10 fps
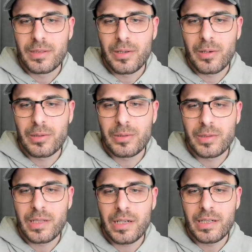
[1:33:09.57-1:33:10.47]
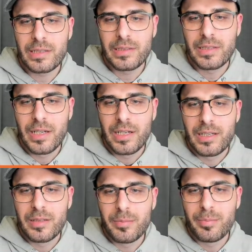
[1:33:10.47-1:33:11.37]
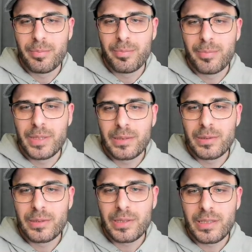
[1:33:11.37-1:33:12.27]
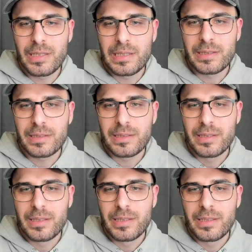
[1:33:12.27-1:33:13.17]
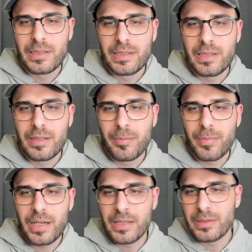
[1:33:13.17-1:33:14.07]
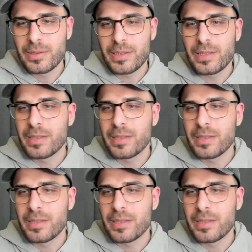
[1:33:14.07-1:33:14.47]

Hollow Knight, Beetle looking, Mayan looking.